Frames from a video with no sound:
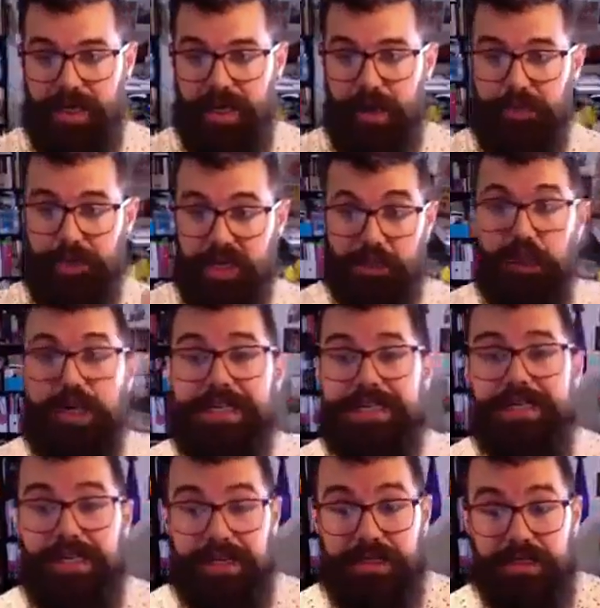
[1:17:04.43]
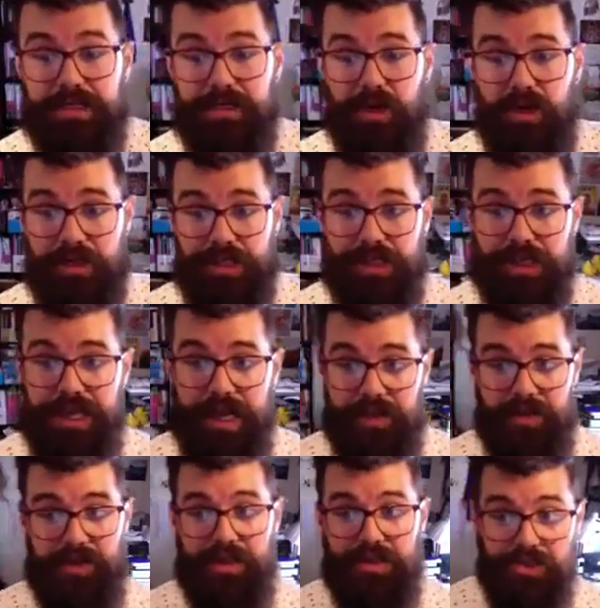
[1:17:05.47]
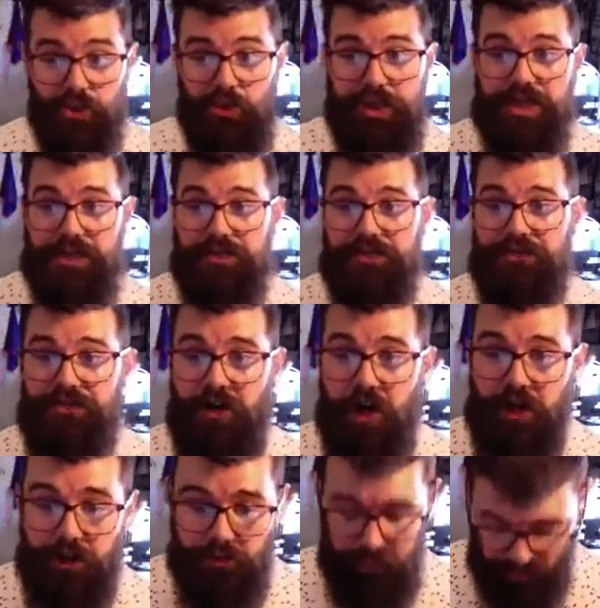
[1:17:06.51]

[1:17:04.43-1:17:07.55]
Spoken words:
because we're going to sing this song together. So we can follow